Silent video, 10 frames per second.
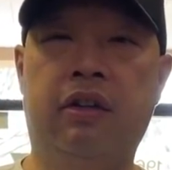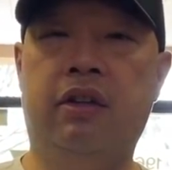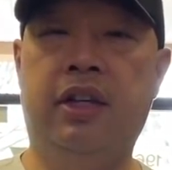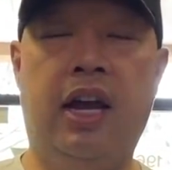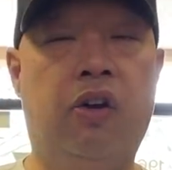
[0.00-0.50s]

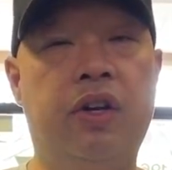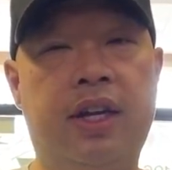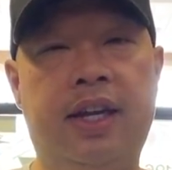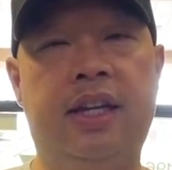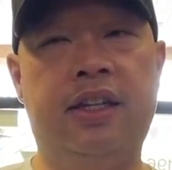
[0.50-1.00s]
Now,
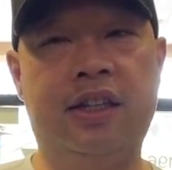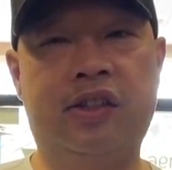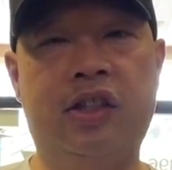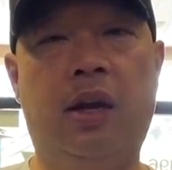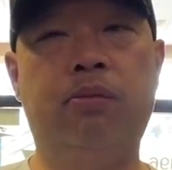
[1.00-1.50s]
in the
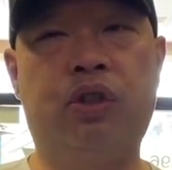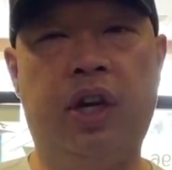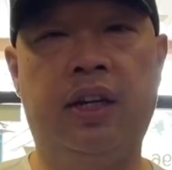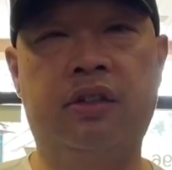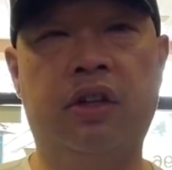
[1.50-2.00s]

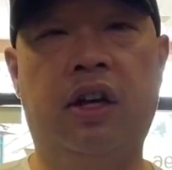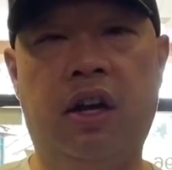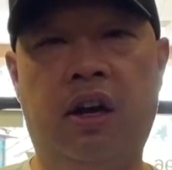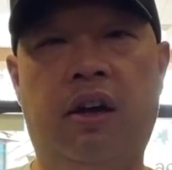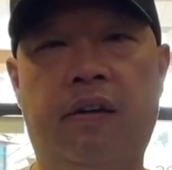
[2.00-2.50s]
subject
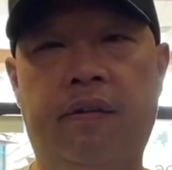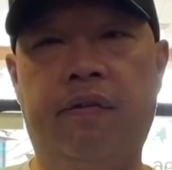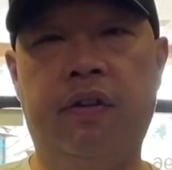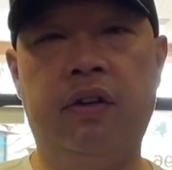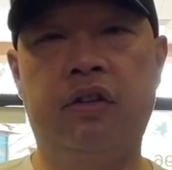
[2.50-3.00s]

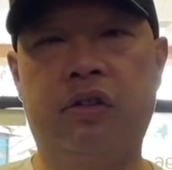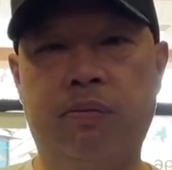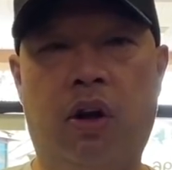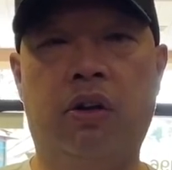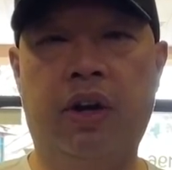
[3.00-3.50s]
of
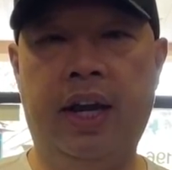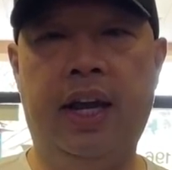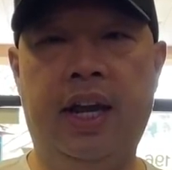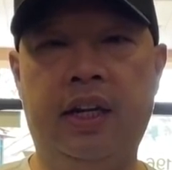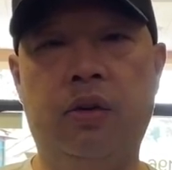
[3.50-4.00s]
smaller
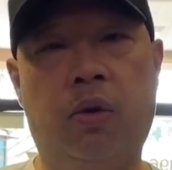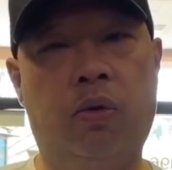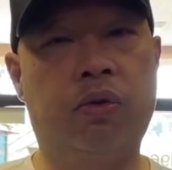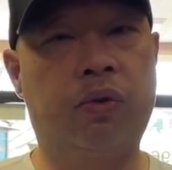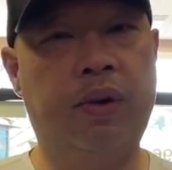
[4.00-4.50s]
head,
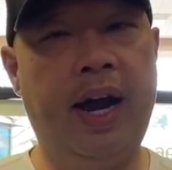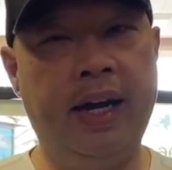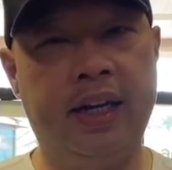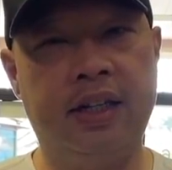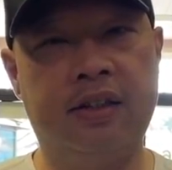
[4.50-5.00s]
older
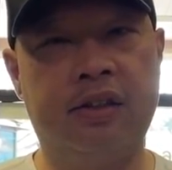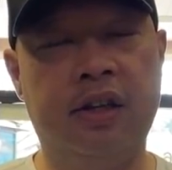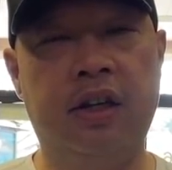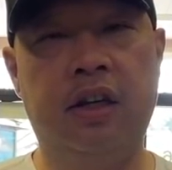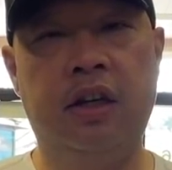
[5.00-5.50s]
rackets,
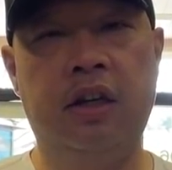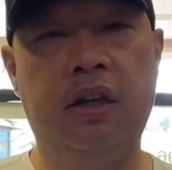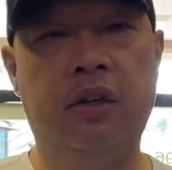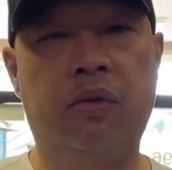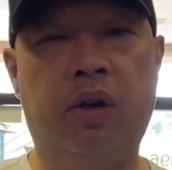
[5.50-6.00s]

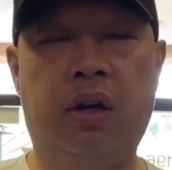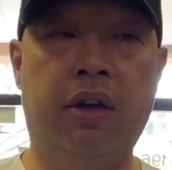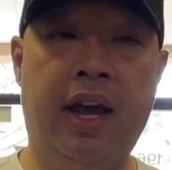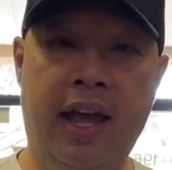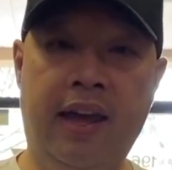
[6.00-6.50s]
well,
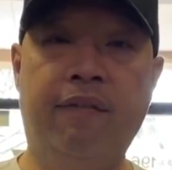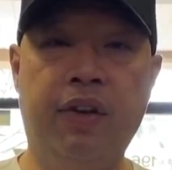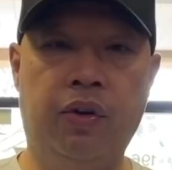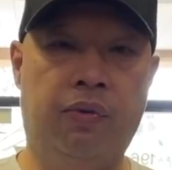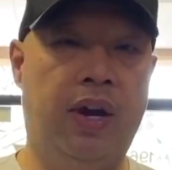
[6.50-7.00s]

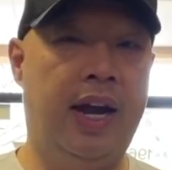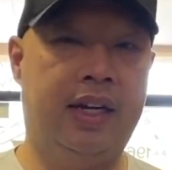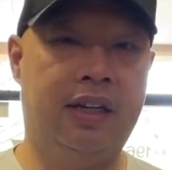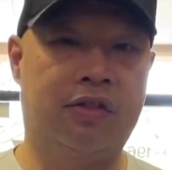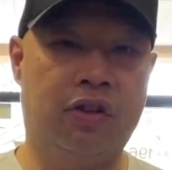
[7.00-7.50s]
heavier
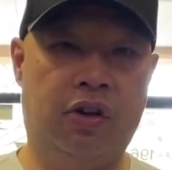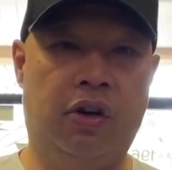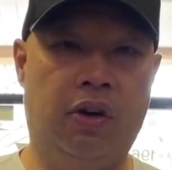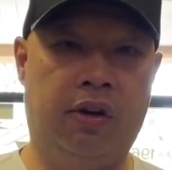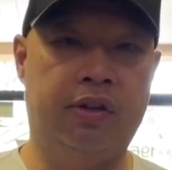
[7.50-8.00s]
rackets
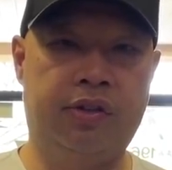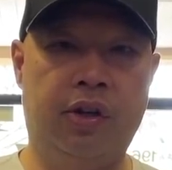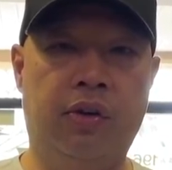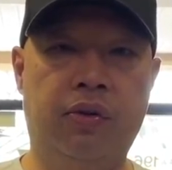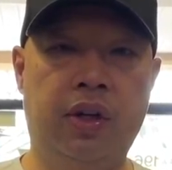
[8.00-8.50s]
are
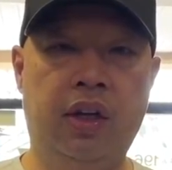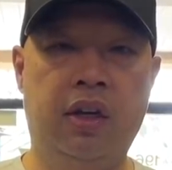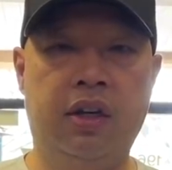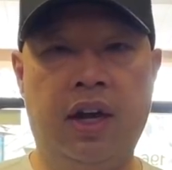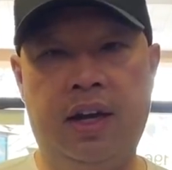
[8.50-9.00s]
also
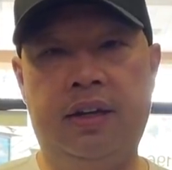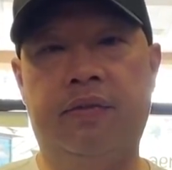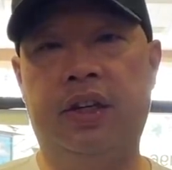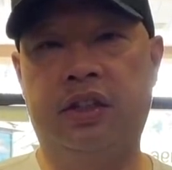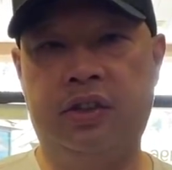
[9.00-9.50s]
kind of
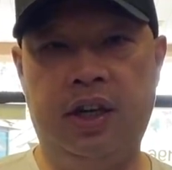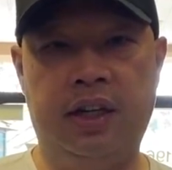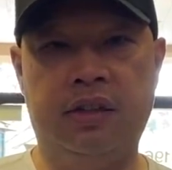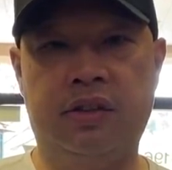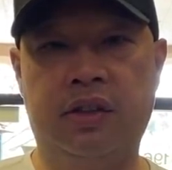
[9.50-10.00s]

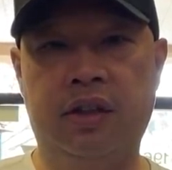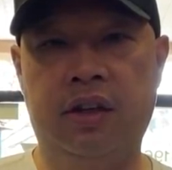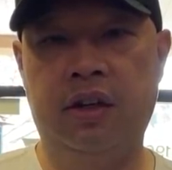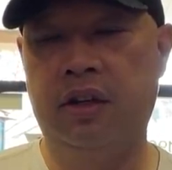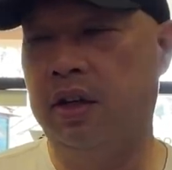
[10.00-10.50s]
extinct.
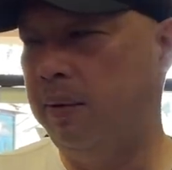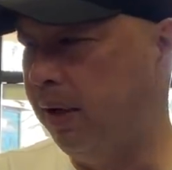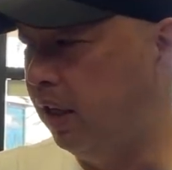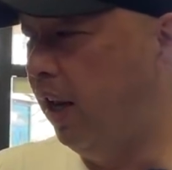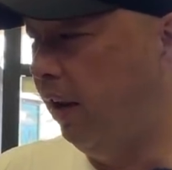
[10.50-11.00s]
I
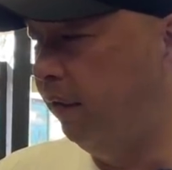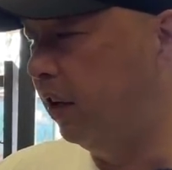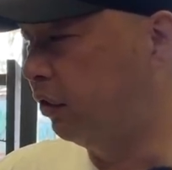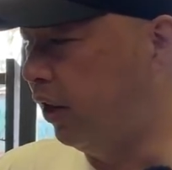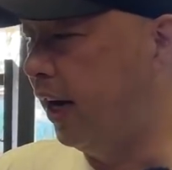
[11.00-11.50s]
mean, the
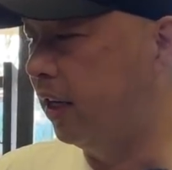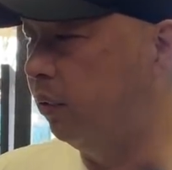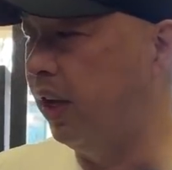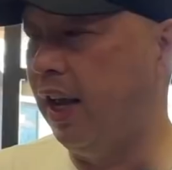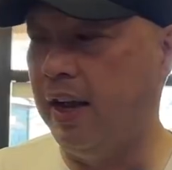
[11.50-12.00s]
heaviest racket
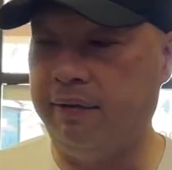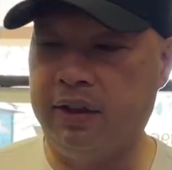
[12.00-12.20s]
we have